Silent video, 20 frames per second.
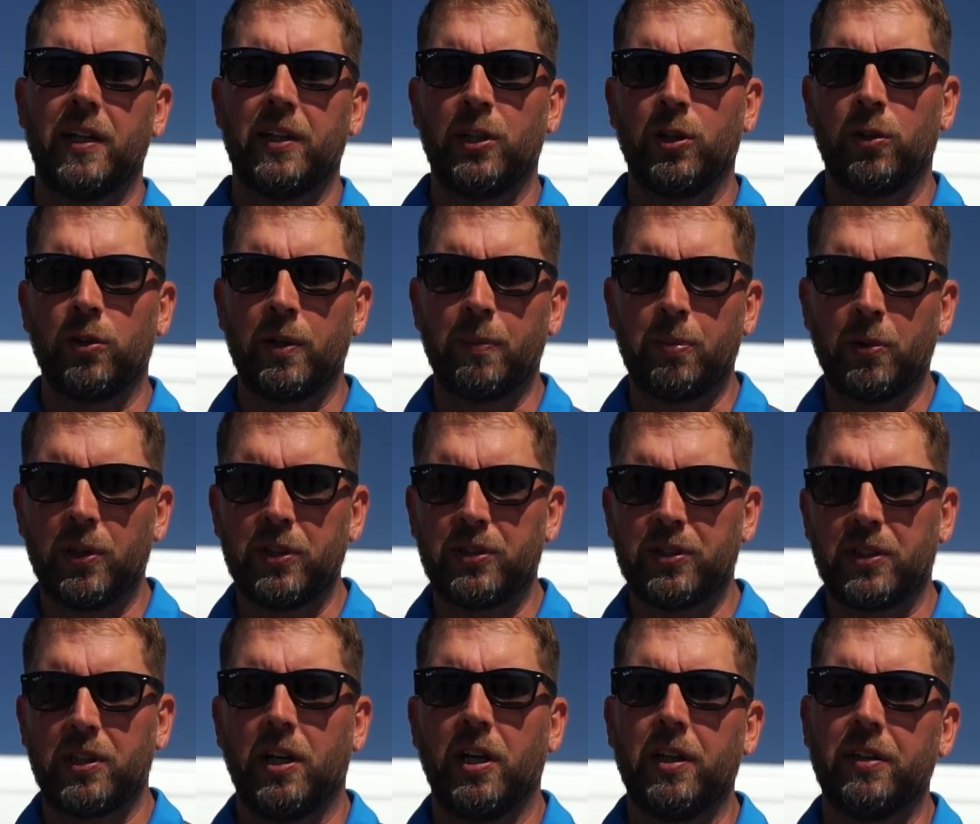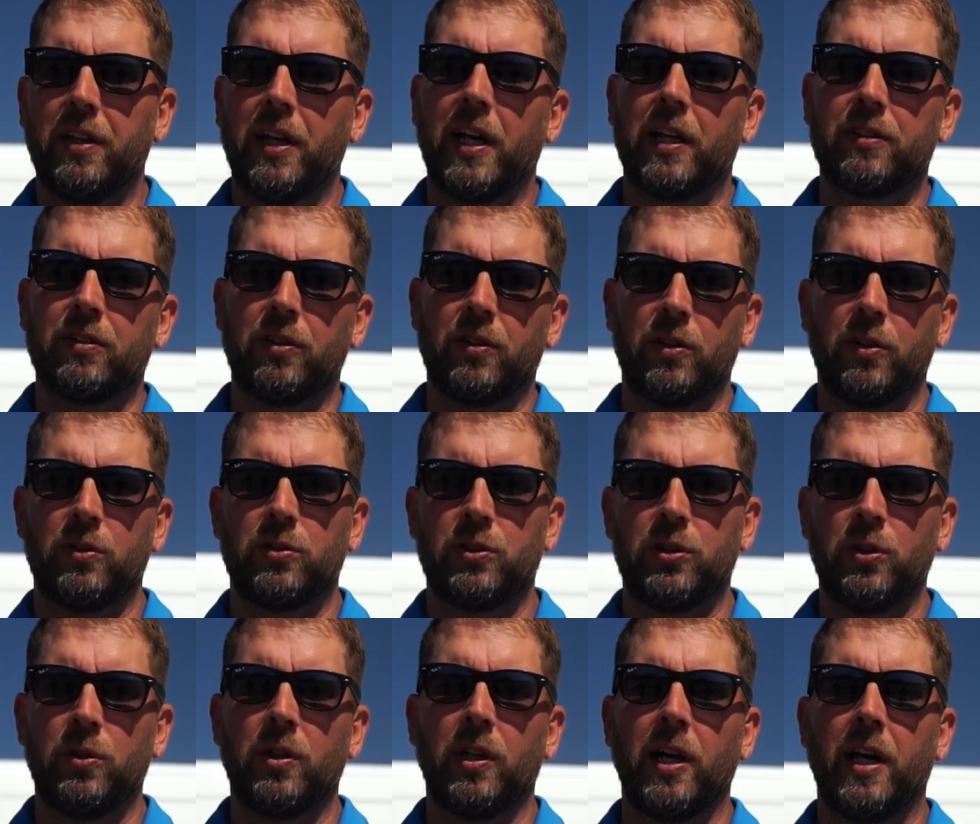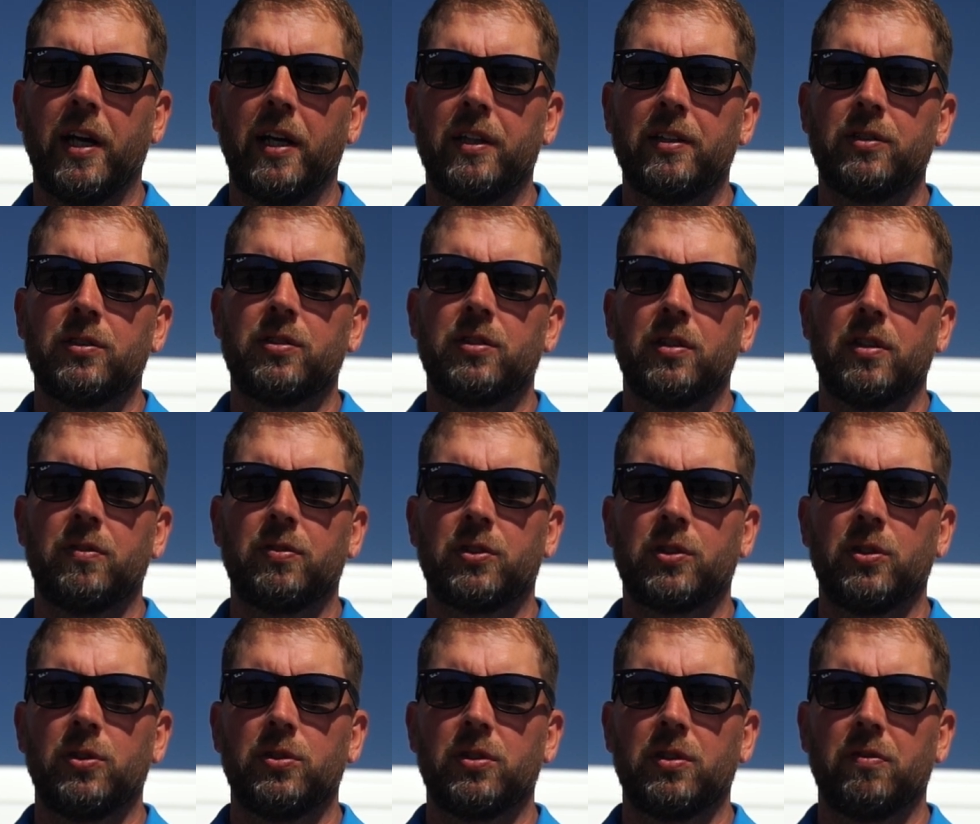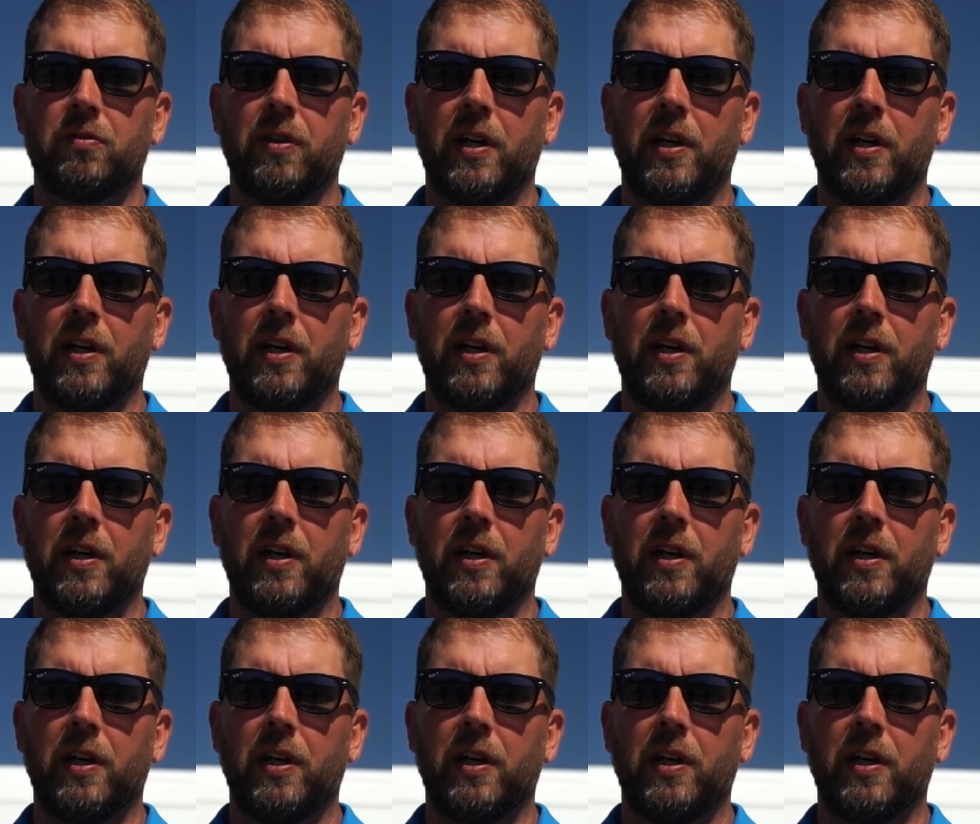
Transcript: and the only points of contact are those two lines of screws and